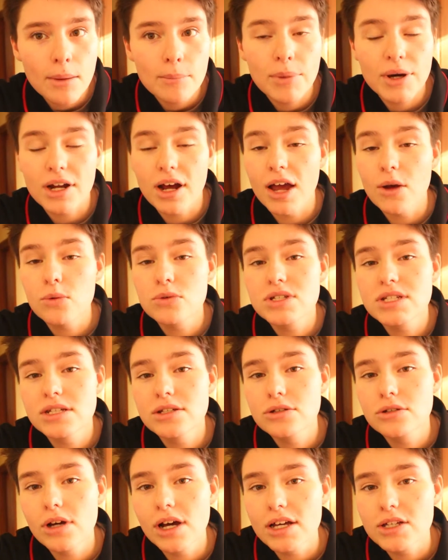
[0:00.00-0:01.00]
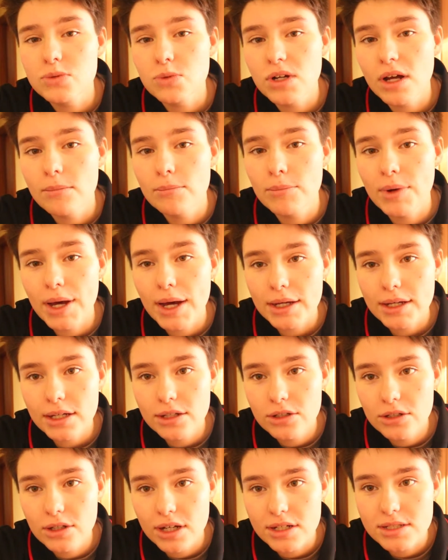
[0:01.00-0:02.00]
But I will see you guys when I'm back,
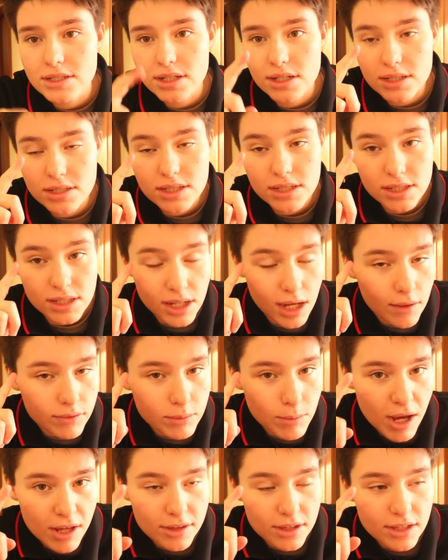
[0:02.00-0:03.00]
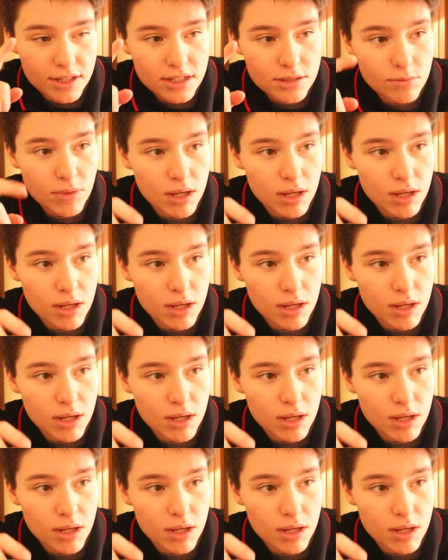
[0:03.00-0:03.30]
and you guys get to see the aftermath of this.